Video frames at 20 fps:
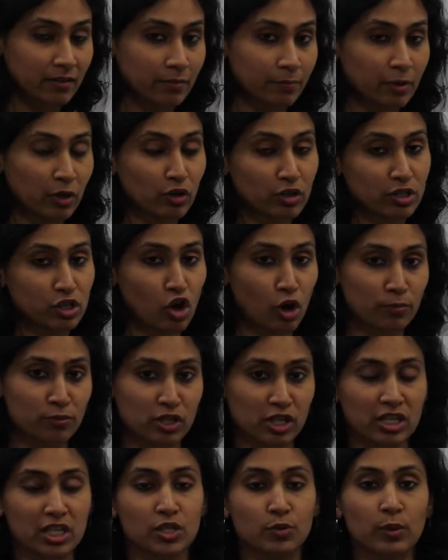Because the
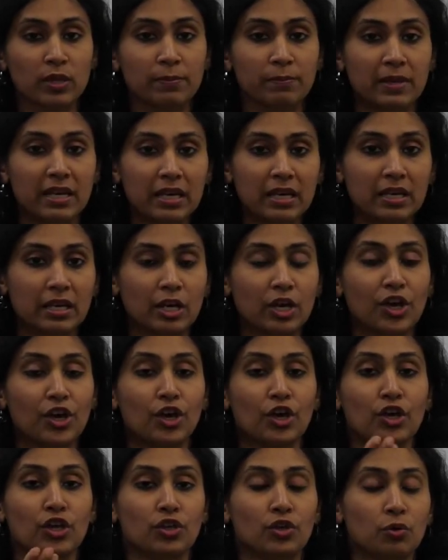object is with me,
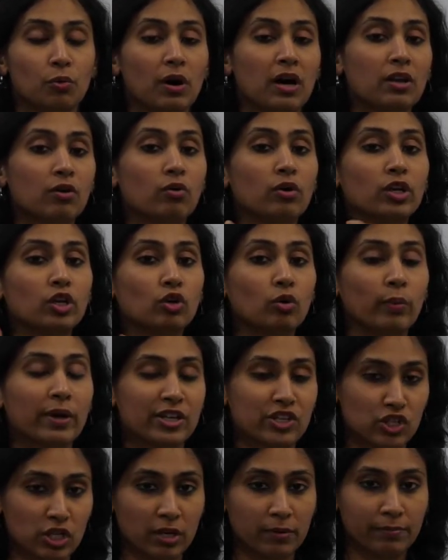you are going to
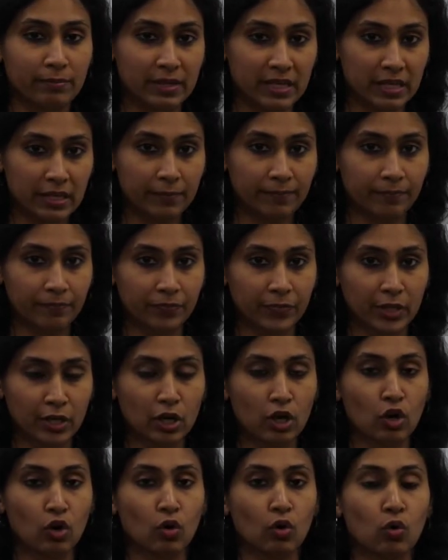question me,
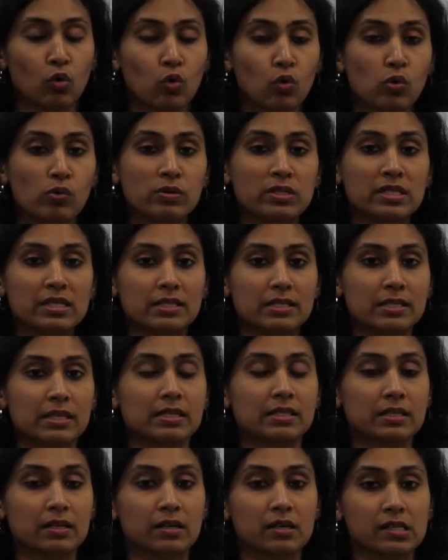whose
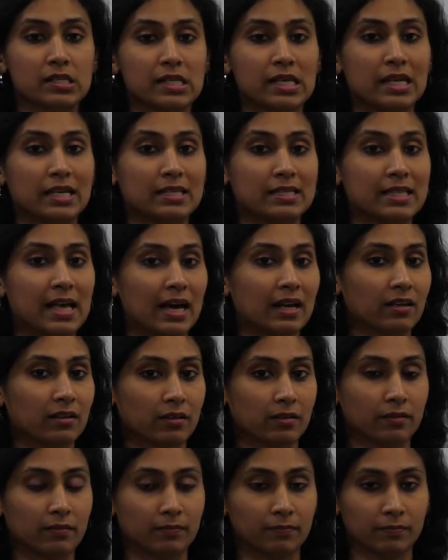scissors is that?
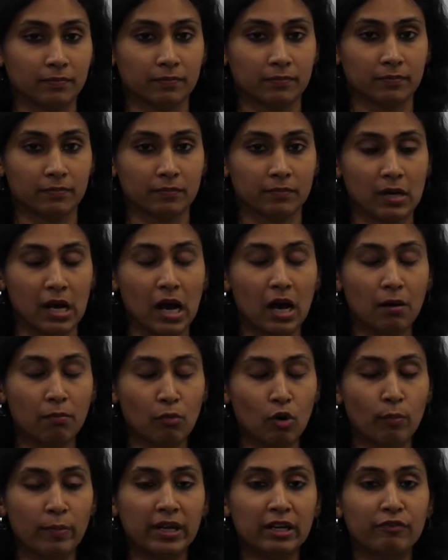A
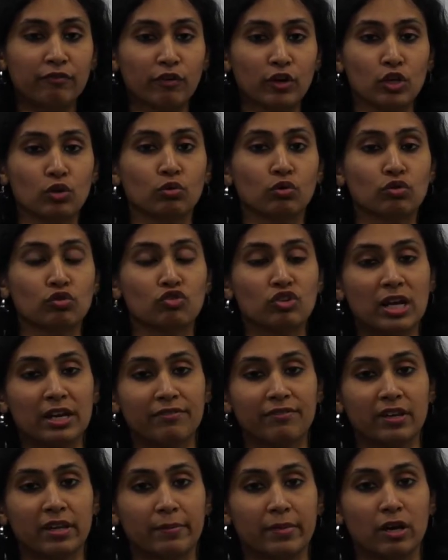moment for you to try
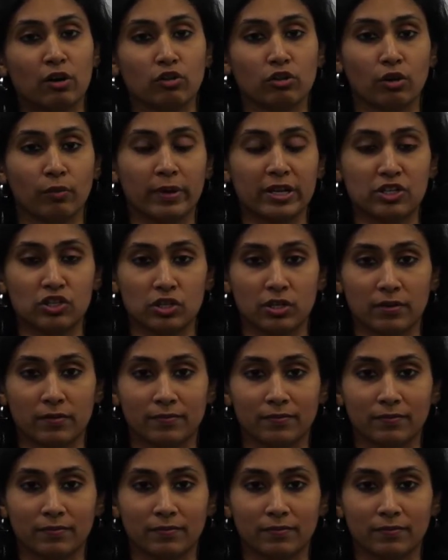framing out the question.